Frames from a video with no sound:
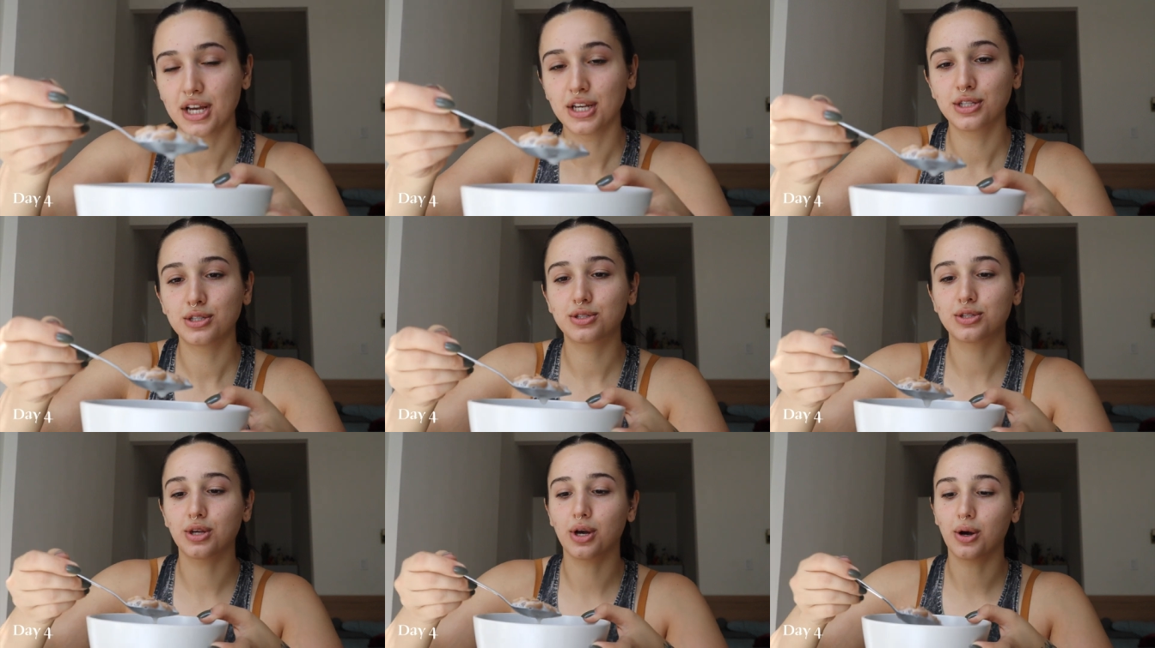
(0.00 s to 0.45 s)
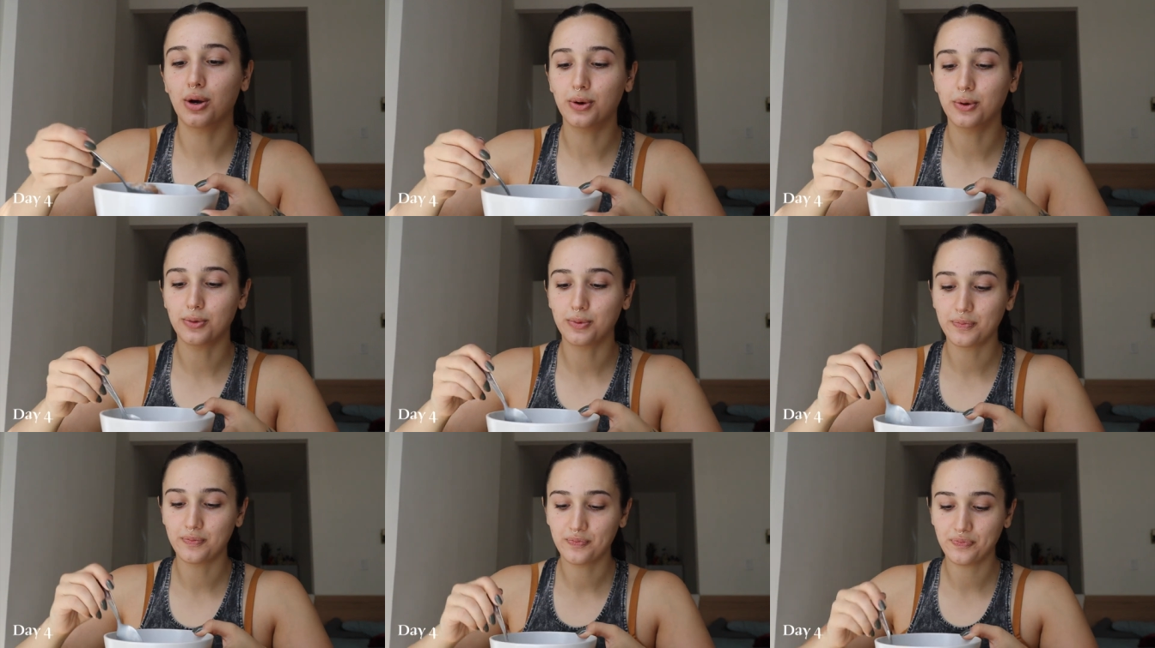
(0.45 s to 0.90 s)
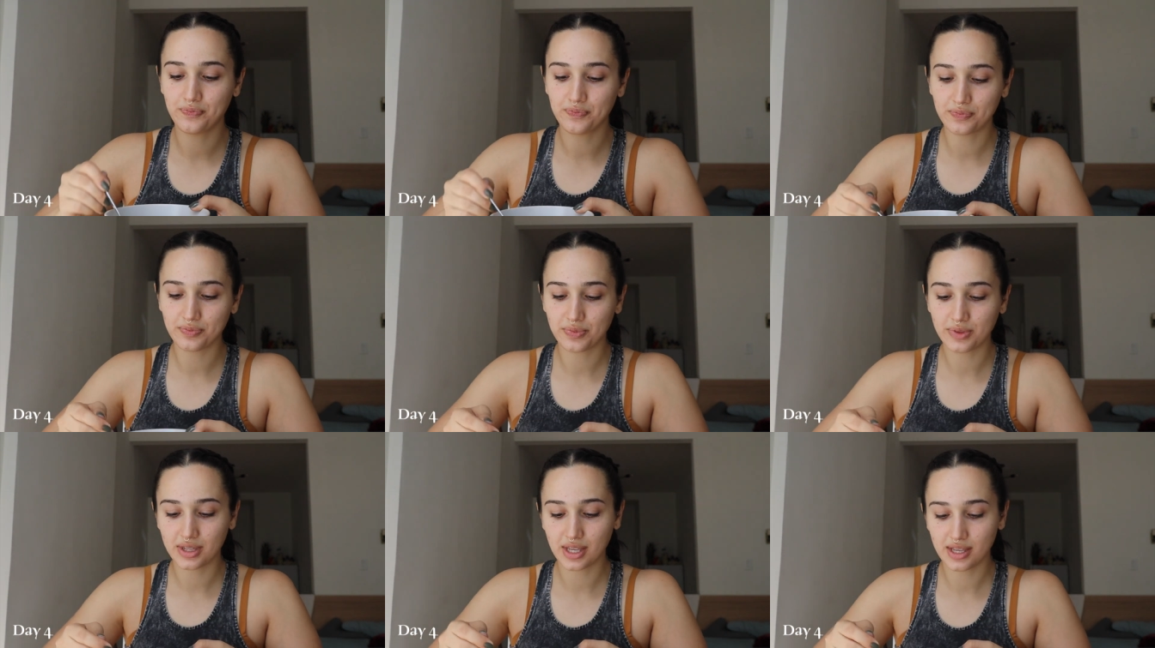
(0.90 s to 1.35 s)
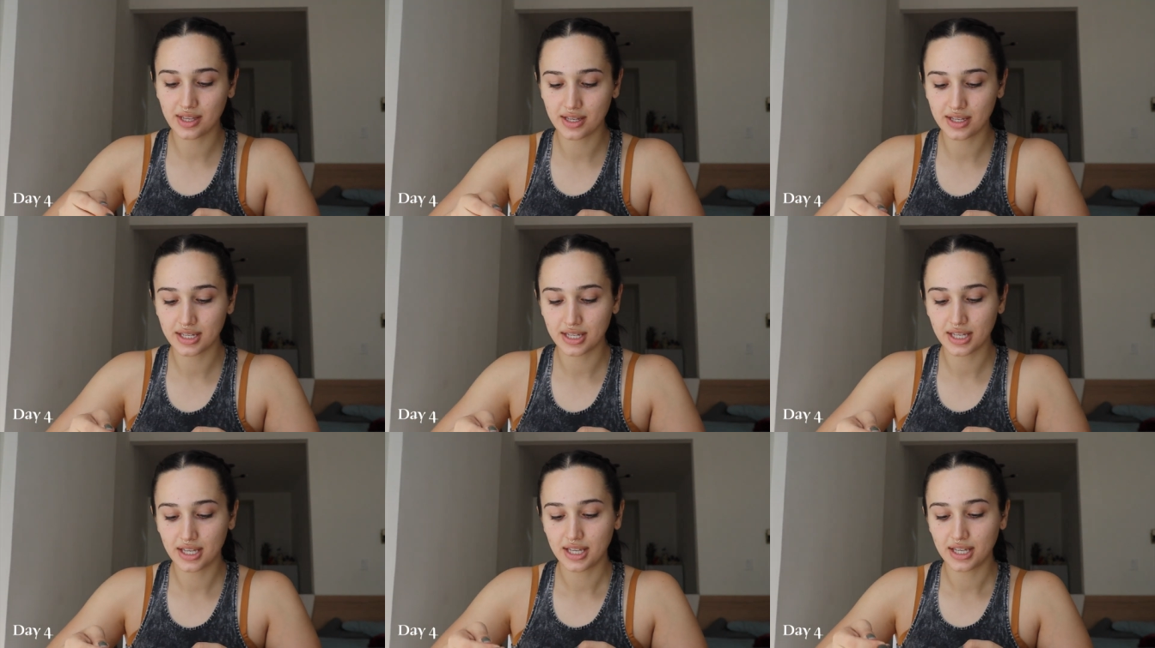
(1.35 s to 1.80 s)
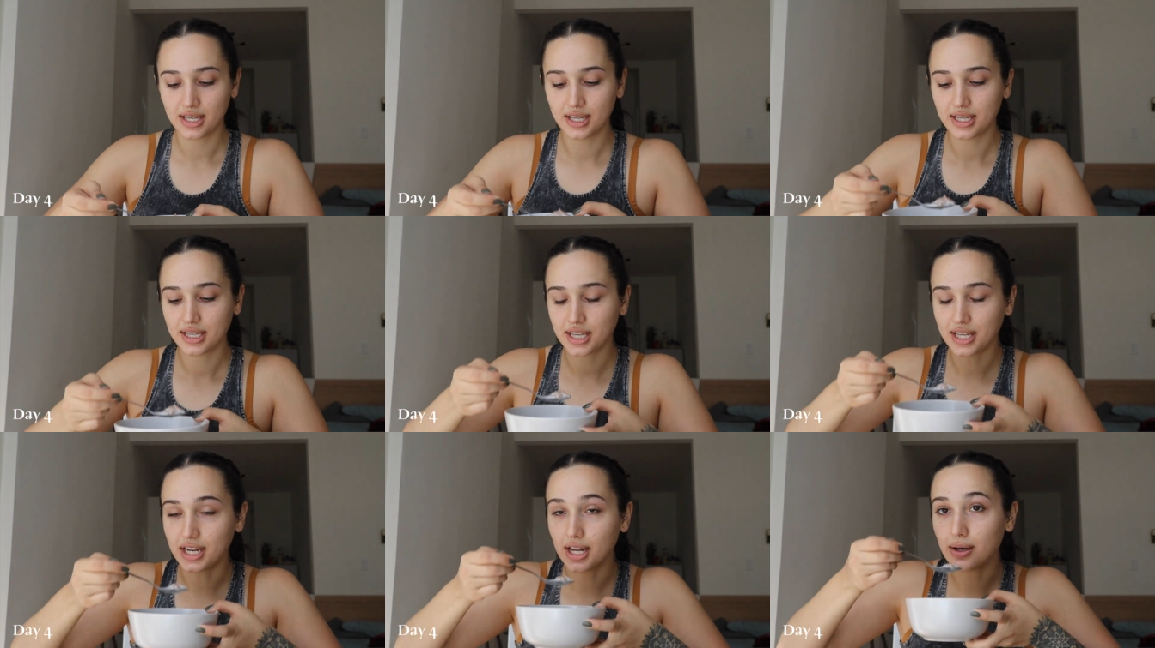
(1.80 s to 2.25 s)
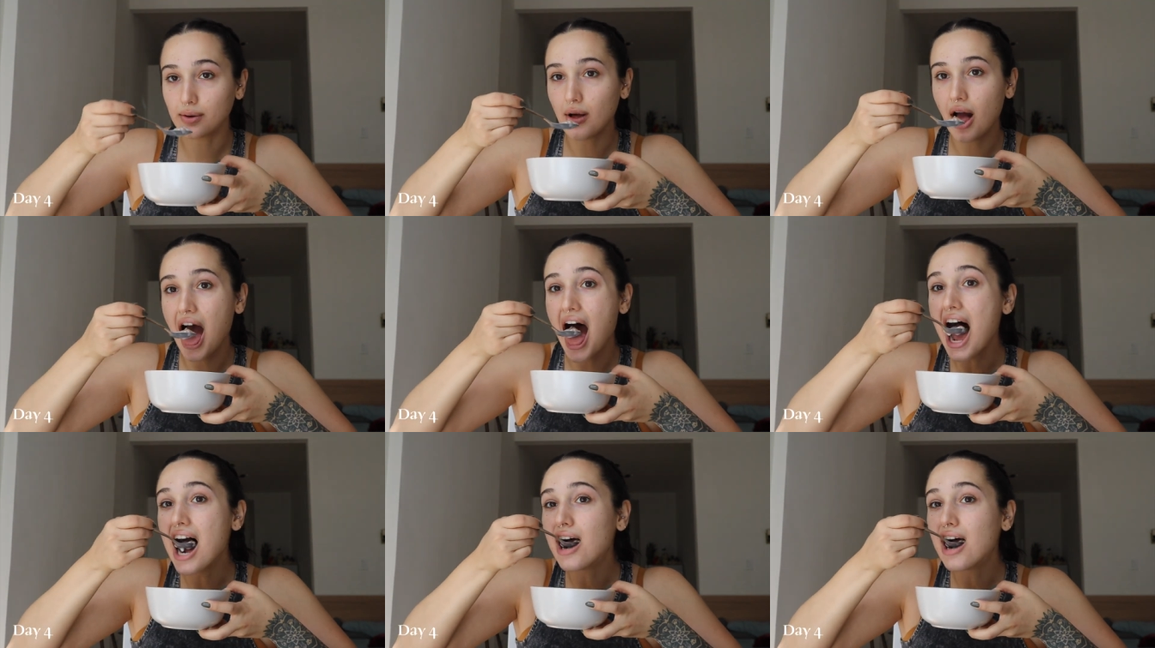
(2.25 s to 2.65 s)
So, you know.